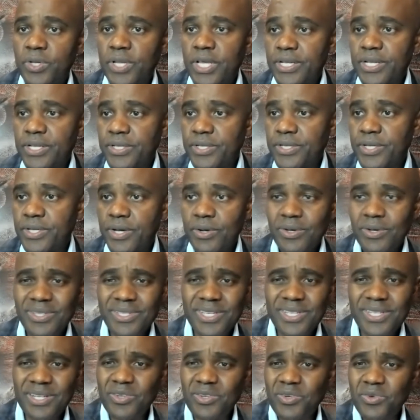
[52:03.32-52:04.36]
and
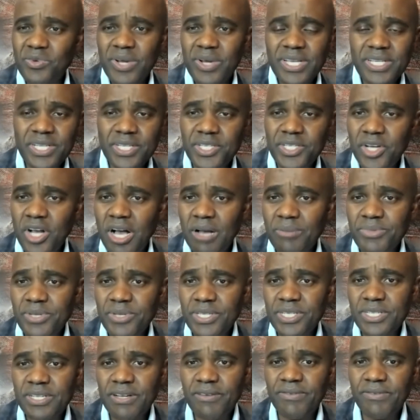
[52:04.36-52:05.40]
did crazy jobs
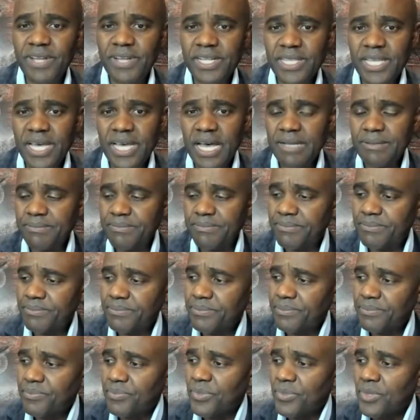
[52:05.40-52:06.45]
and stuff like that.
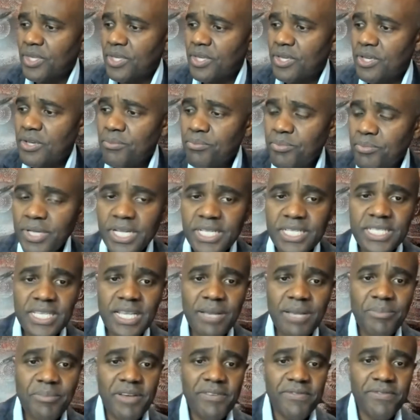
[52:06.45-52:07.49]
Well, let's
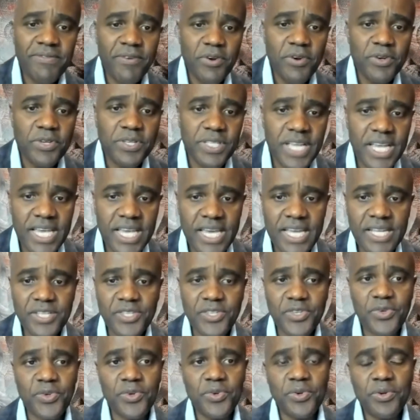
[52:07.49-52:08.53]
say my first day
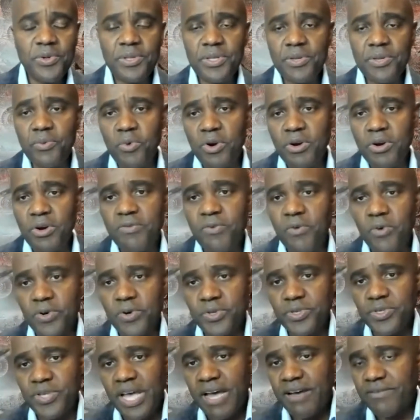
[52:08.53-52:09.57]
into the
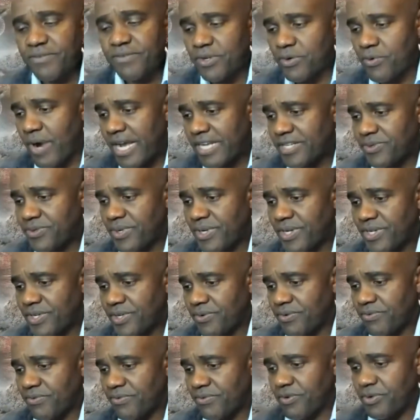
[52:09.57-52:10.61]
workforce after graduating
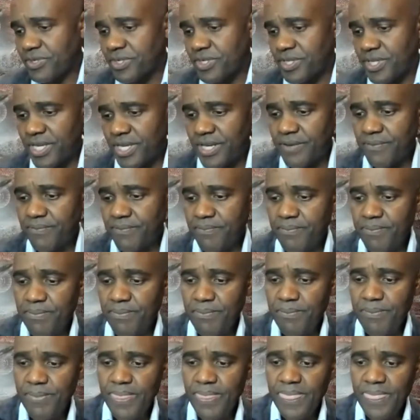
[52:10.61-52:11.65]
university,
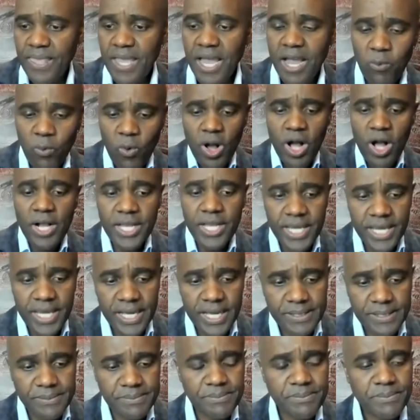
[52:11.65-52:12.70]
I walk
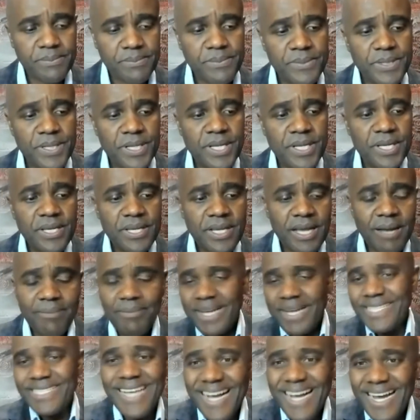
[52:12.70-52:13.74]
in and
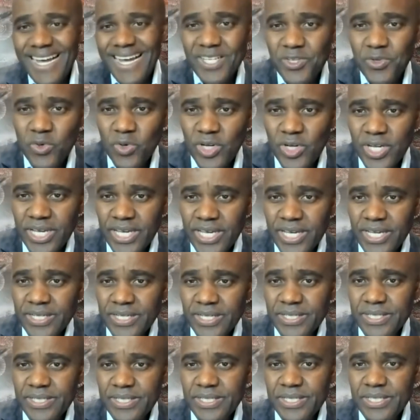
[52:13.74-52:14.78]
my tie is
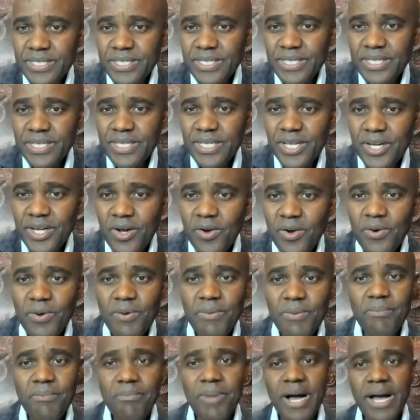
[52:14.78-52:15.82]
crooked,
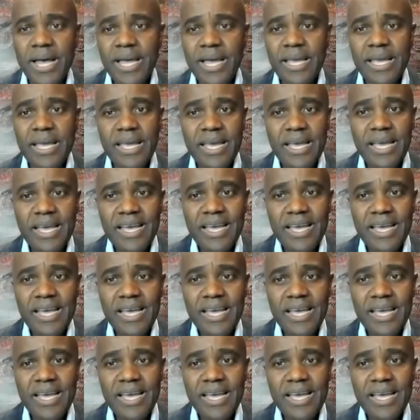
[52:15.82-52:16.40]
my